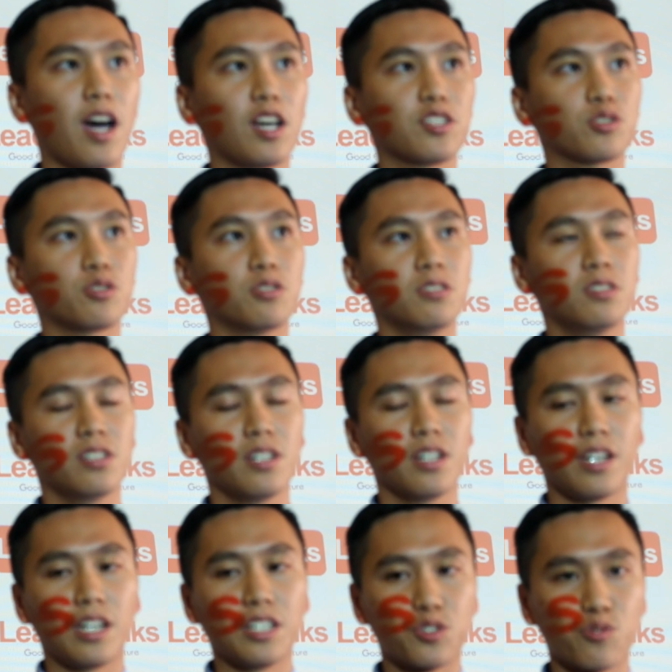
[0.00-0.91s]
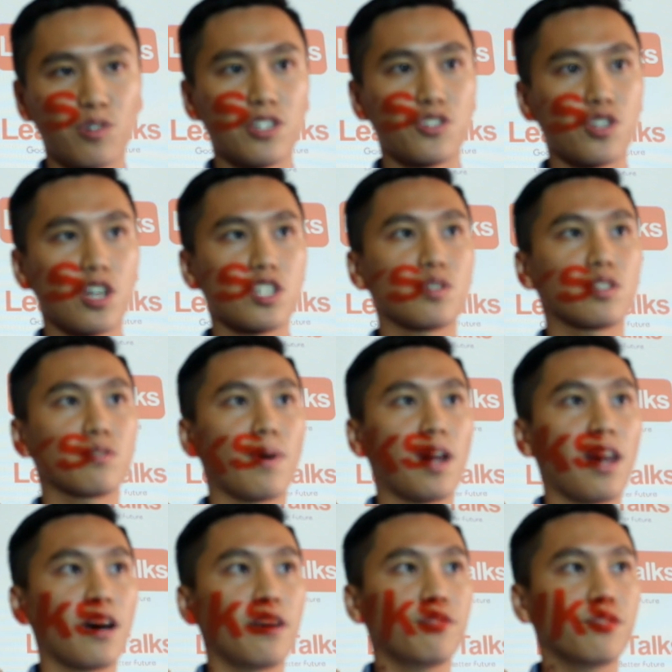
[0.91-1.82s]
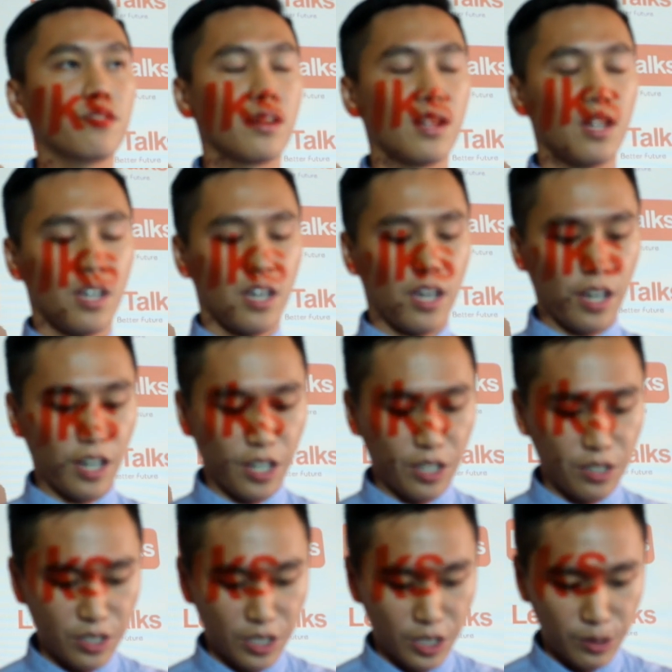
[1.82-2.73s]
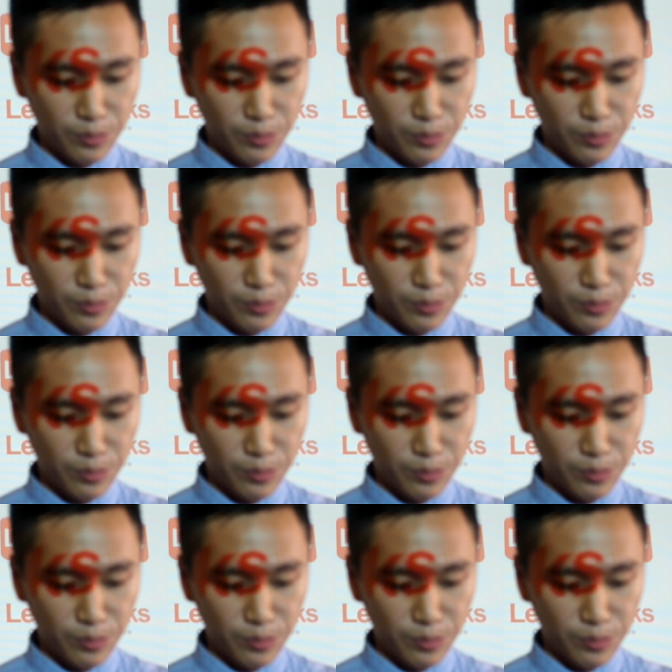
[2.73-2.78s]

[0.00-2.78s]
high school, it's really changing my life. And